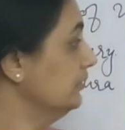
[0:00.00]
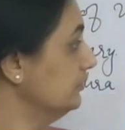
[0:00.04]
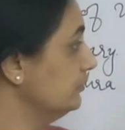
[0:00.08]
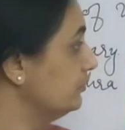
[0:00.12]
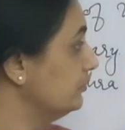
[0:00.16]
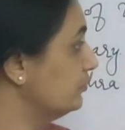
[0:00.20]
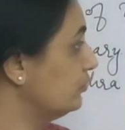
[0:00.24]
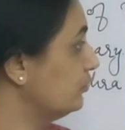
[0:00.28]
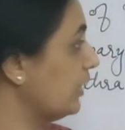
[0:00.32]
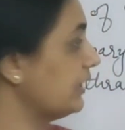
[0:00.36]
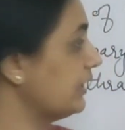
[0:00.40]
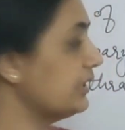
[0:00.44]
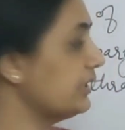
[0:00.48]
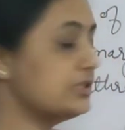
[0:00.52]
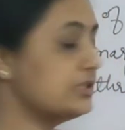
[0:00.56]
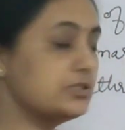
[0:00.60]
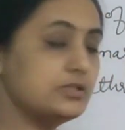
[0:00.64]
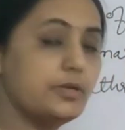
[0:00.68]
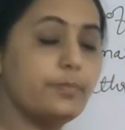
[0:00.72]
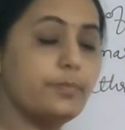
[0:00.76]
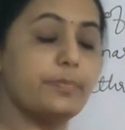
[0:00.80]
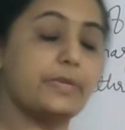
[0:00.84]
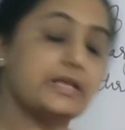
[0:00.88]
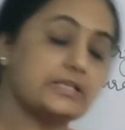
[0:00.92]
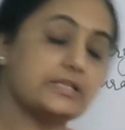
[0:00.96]
What is
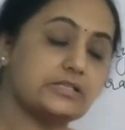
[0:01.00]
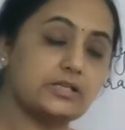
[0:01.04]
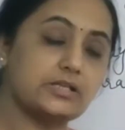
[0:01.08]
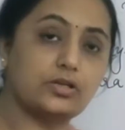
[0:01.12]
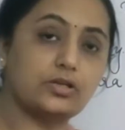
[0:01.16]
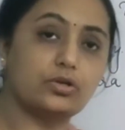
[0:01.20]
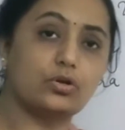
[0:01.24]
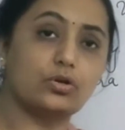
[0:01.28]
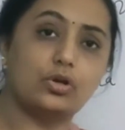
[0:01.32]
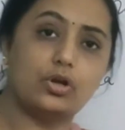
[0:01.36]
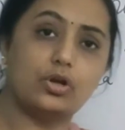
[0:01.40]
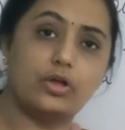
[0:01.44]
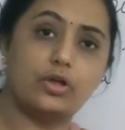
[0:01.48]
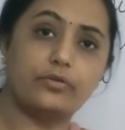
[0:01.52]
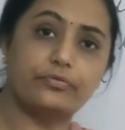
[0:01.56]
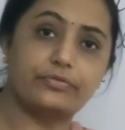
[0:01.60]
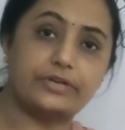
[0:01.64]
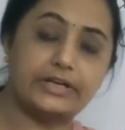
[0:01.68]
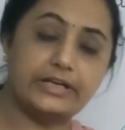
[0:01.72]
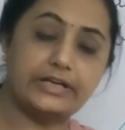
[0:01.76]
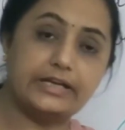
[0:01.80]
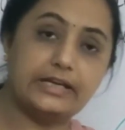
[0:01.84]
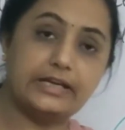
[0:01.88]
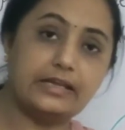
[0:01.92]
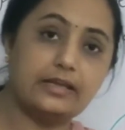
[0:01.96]
the basic role of
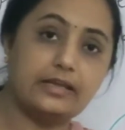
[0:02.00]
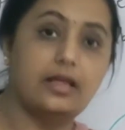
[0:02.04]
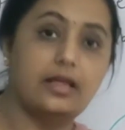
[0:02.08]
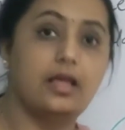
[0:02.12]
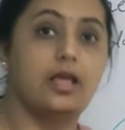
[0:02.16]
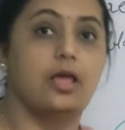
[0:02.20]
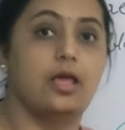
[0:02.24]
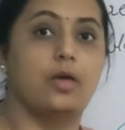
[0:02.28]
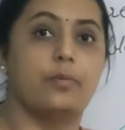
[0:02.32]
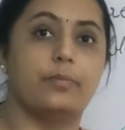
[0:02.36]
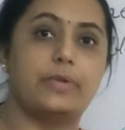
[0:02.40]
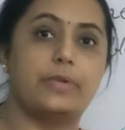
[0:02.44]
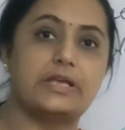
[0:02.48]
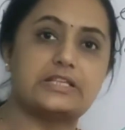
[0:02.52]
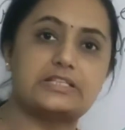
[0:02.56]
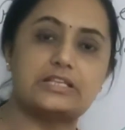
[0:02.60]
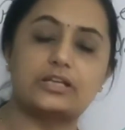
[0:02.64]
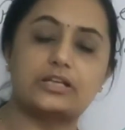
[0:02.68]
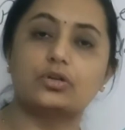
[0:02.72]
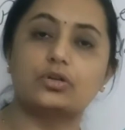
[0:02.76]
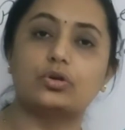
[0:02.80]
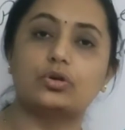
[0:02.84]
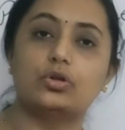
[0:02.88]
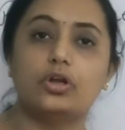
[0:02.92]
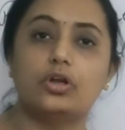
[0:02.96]
kidney? Basic
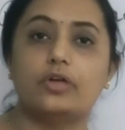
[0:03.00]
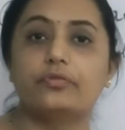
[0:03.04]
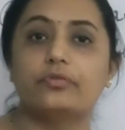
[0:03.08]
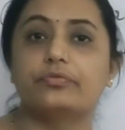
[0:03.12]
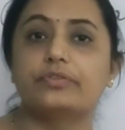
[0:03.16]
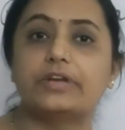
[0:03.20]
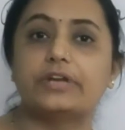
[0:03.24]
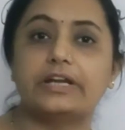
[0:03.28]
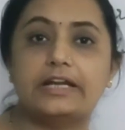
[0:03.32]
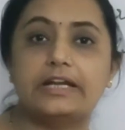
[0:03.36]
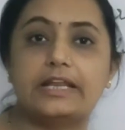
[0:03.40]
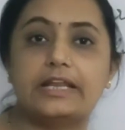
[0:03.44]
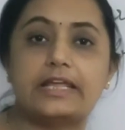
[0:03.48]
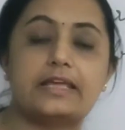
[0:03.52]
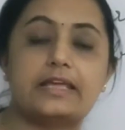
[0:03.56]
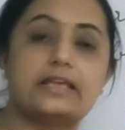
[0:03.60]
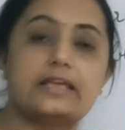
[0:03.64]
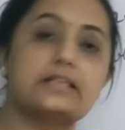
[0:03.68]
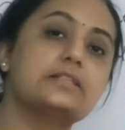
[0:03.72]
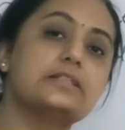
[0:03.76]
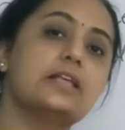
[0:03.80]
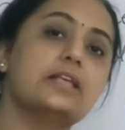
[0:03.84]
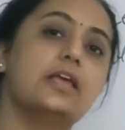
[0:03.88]
role of kidney is